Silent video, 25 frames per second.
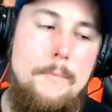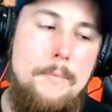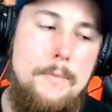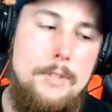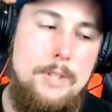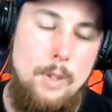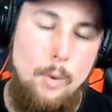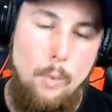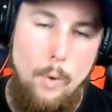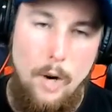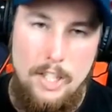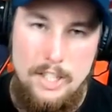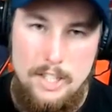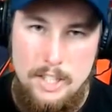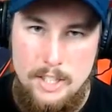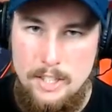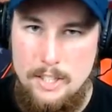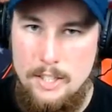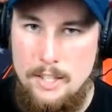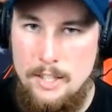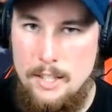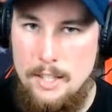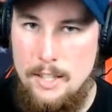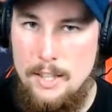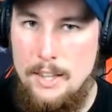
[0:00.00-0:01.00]
so
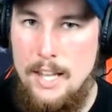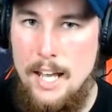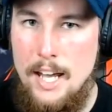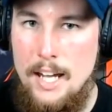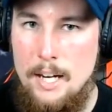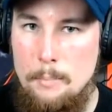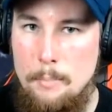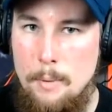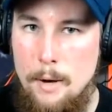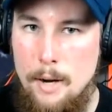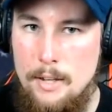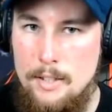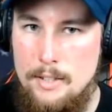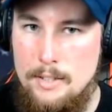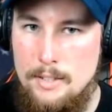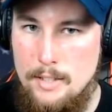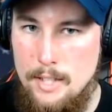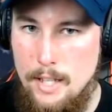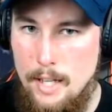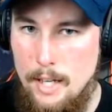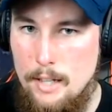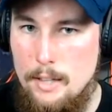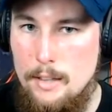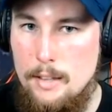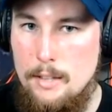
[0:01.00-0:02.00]
washington did that upon his
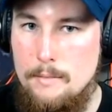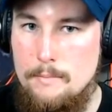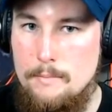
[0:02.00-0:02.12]
death